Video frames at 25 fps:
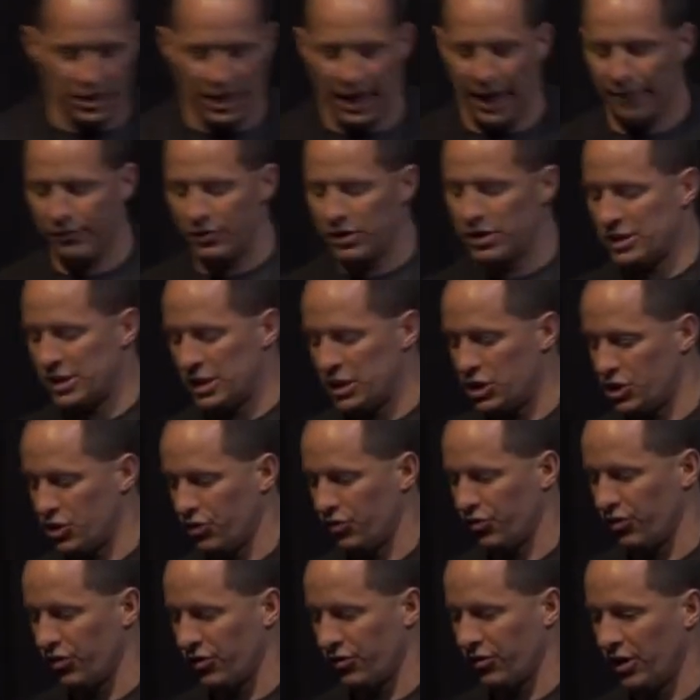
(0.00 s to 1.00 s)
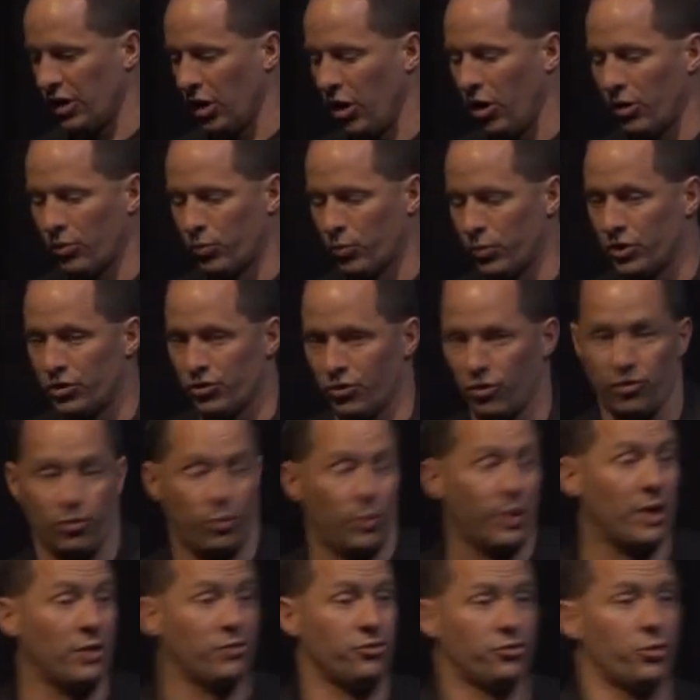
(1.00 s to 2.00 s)
having the teachers as a resource,
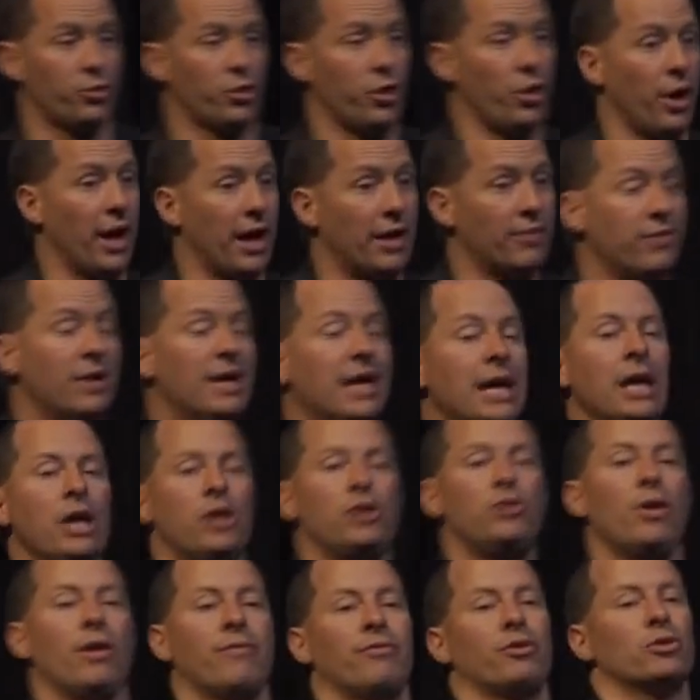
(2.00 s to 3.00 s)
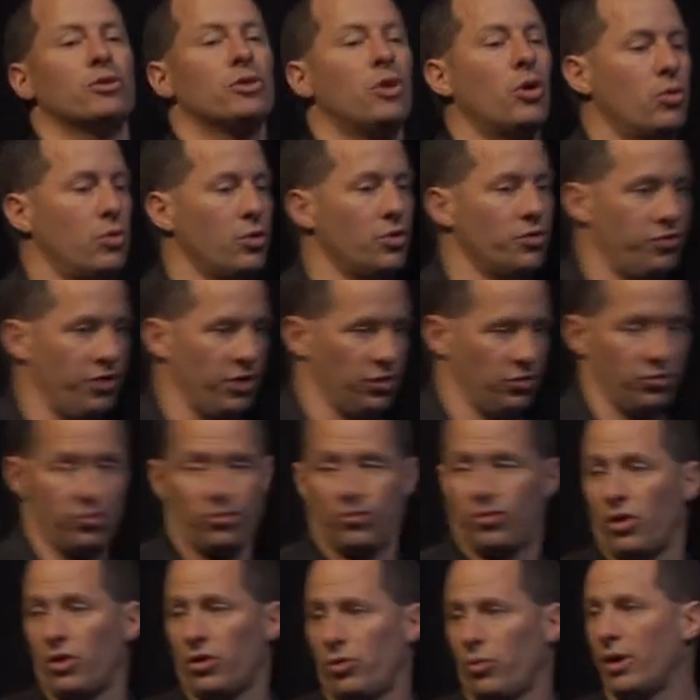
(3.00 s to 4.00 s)
what else do you have? You have your local sexual
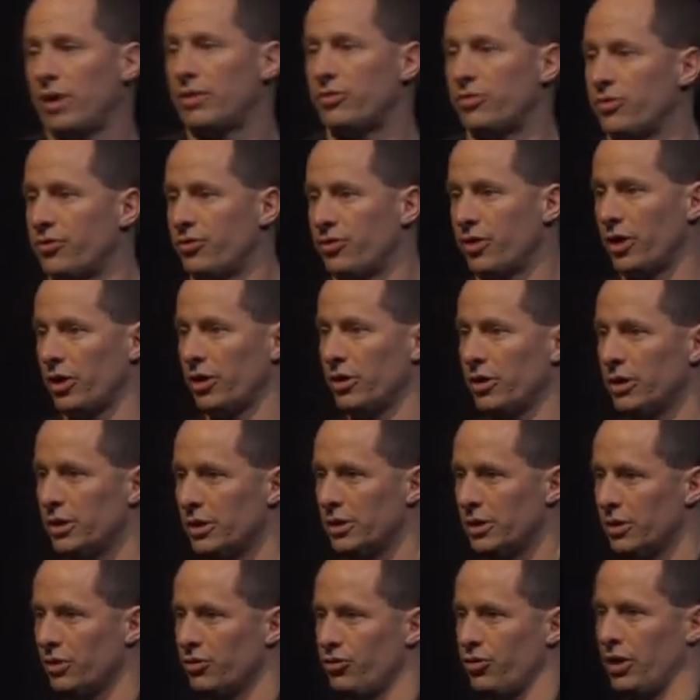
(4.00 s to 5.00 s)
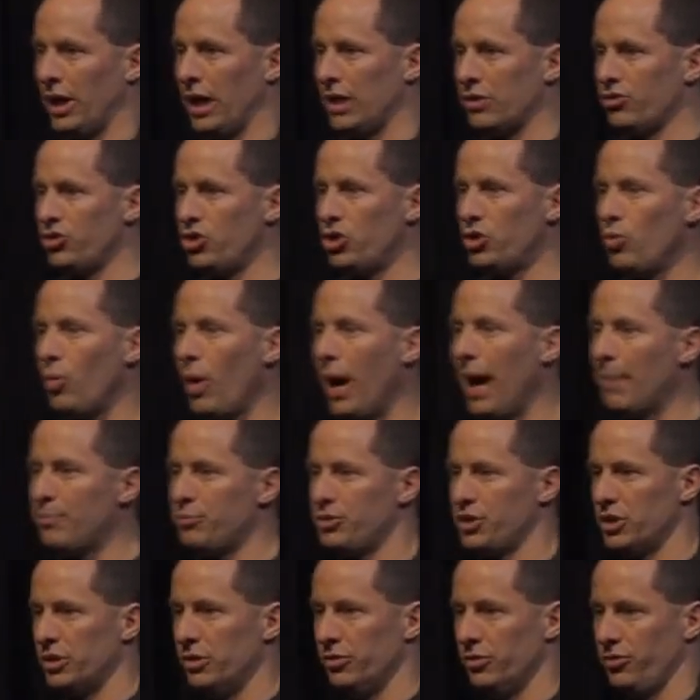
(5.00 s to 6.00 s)
assault crisis center. So you got two
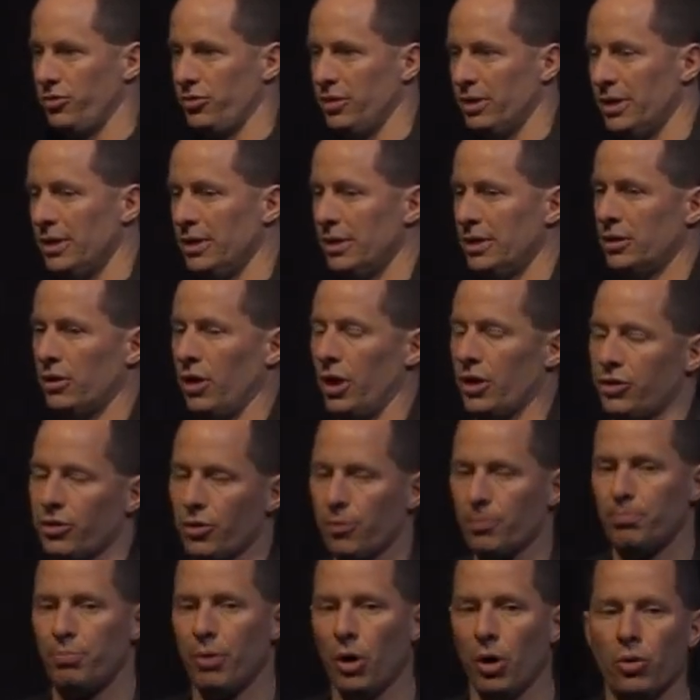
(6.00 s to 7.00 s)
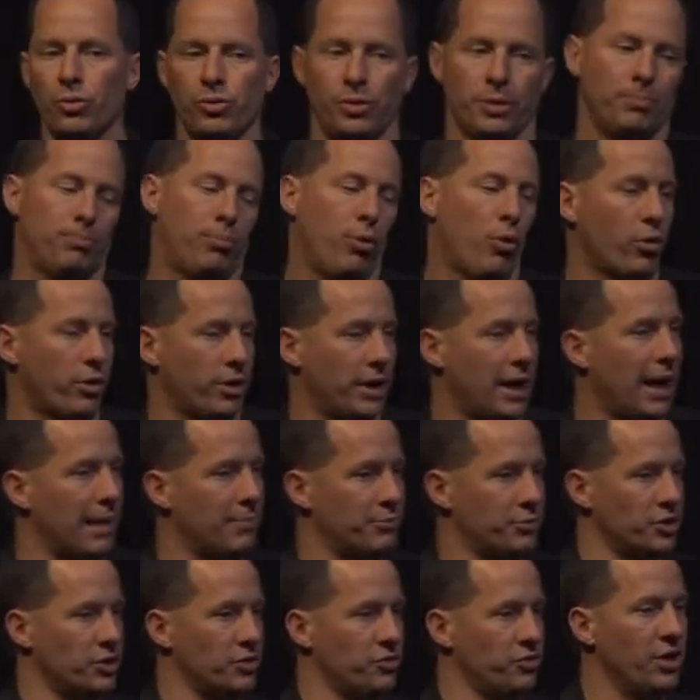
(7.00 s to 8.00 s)
options. All right, they're both important
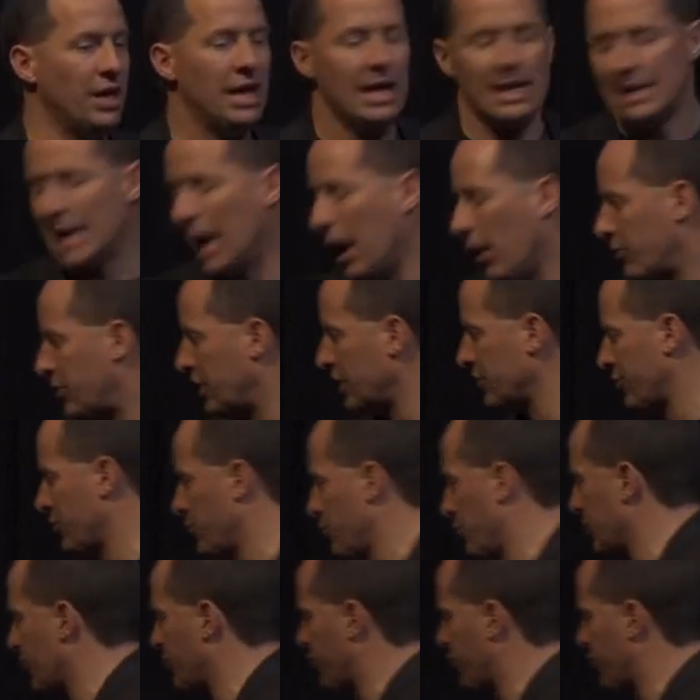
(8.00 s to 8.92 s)
options. Now, this is when